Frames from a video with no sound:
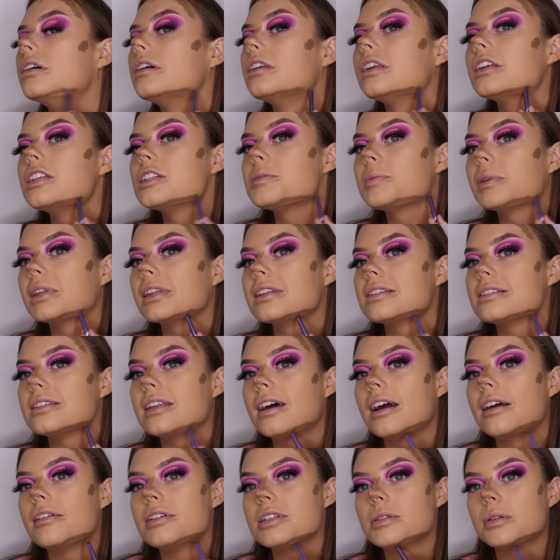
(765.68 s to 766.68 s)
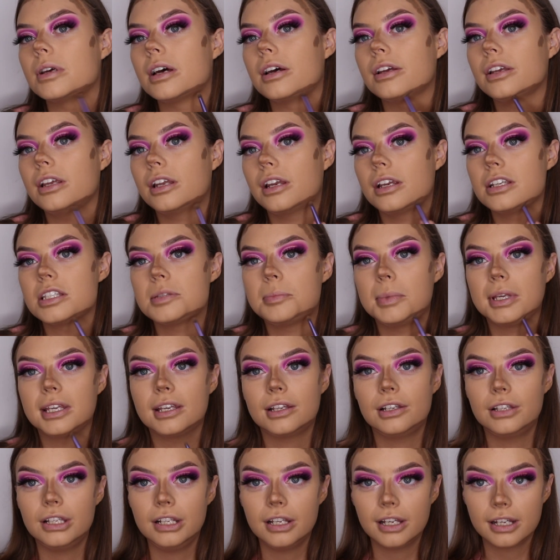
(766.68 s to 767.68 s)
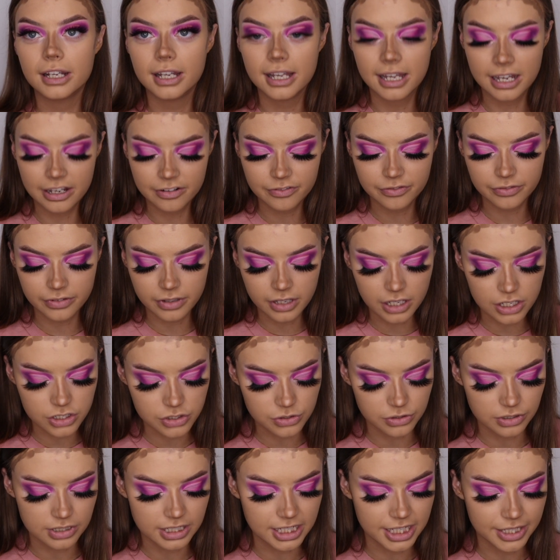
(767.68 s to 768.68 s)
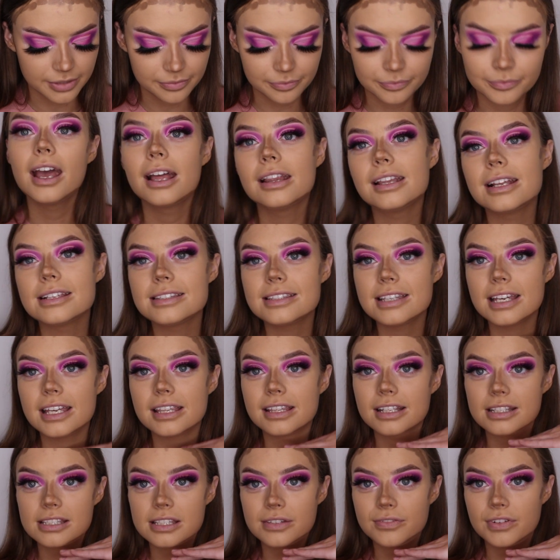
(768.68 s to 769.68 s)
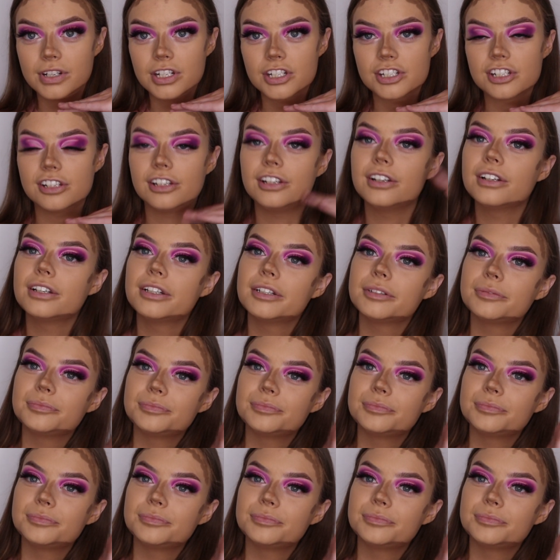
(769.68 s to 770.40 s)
I'm just doing this there as well, you know, to make it look like I have a jawline. And that's it, that's the finished look.